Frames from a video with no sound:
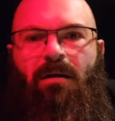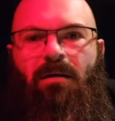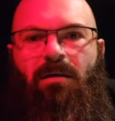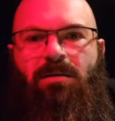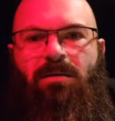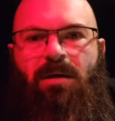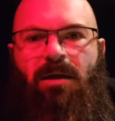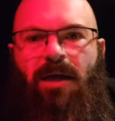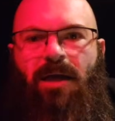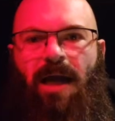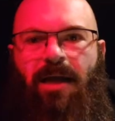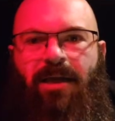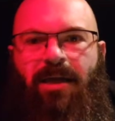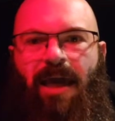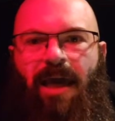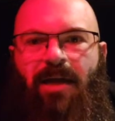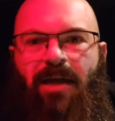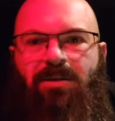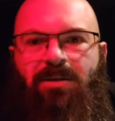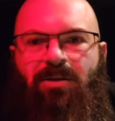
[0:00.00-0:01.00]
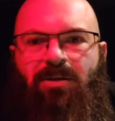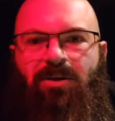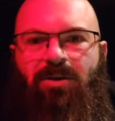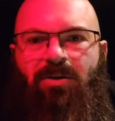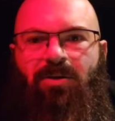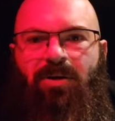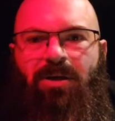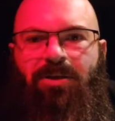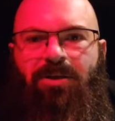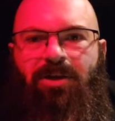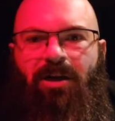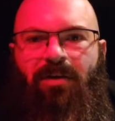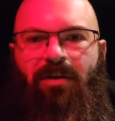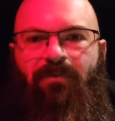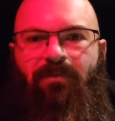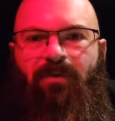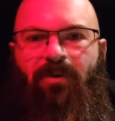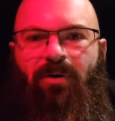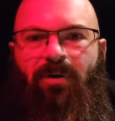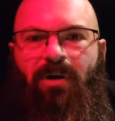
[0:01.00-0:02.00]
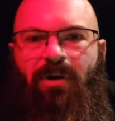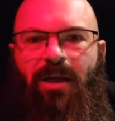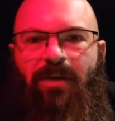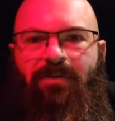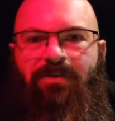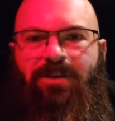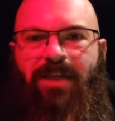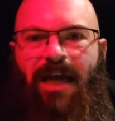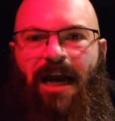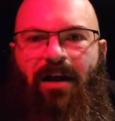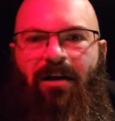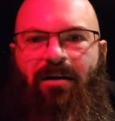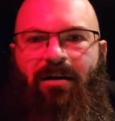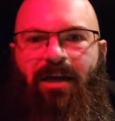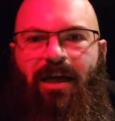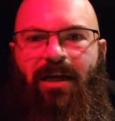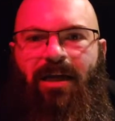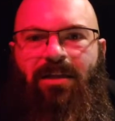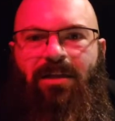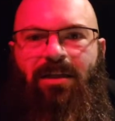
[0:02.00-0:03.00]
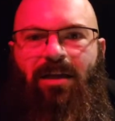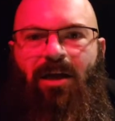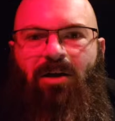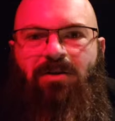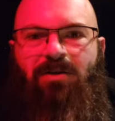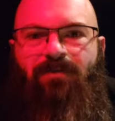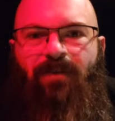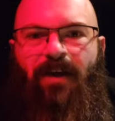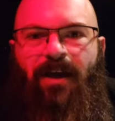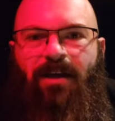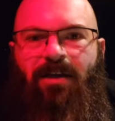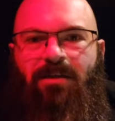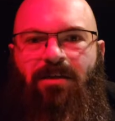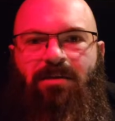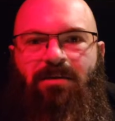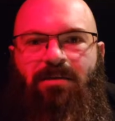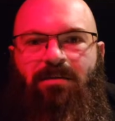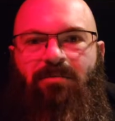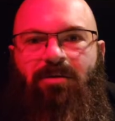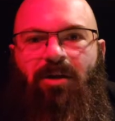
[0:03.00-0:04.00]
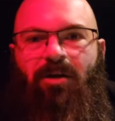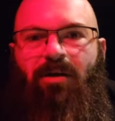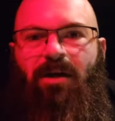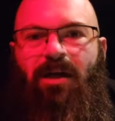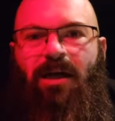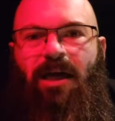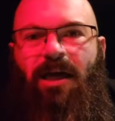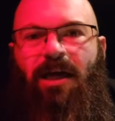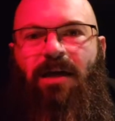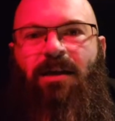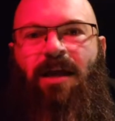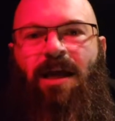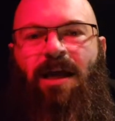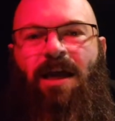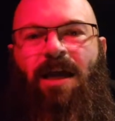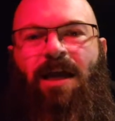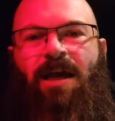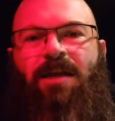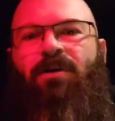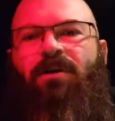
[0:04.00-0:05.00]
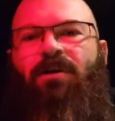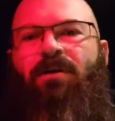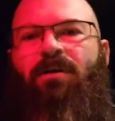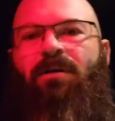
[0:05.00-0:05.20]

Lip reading: So I got canceled. You're doing your 34, leave Saturday, headed to Las Vegas. You go ahead, hand.